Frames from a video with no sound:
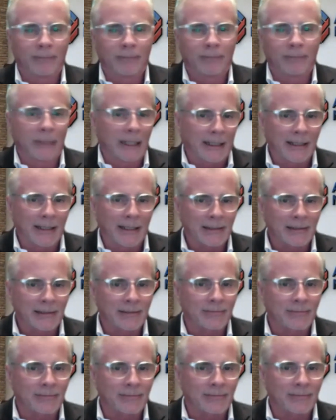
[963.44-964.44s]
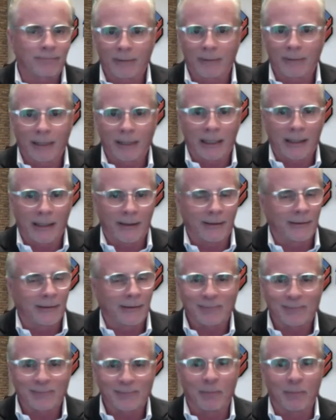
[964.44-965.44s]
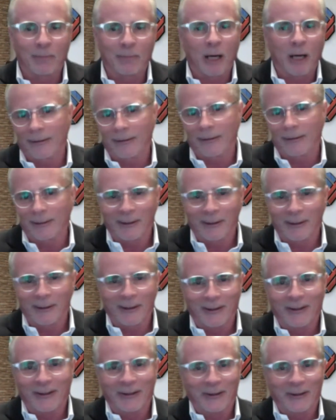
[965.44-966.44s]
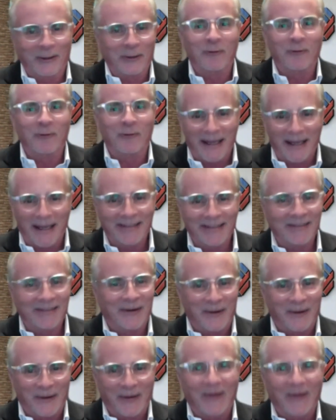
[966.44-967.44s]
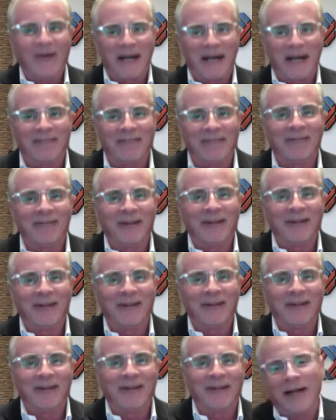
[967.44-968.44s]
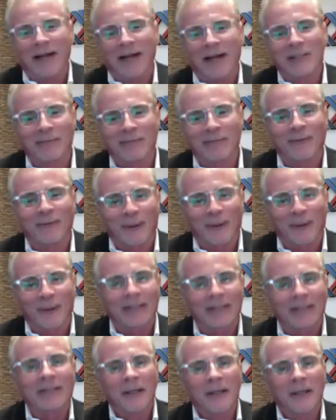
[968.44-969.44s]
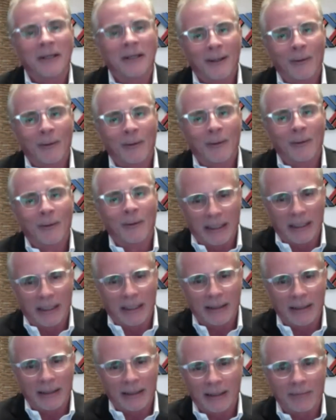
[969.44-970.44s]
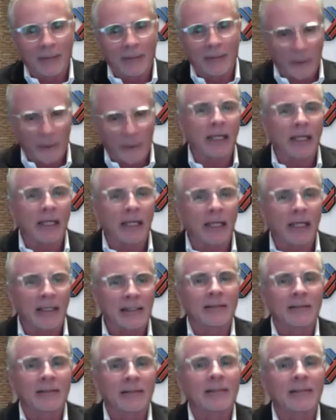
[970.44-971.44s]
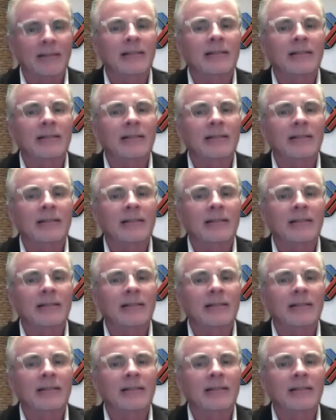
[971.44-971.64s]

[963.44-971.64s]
guess, spot a good rate, or whatever the terminology for it would be? I mean, would that make sense?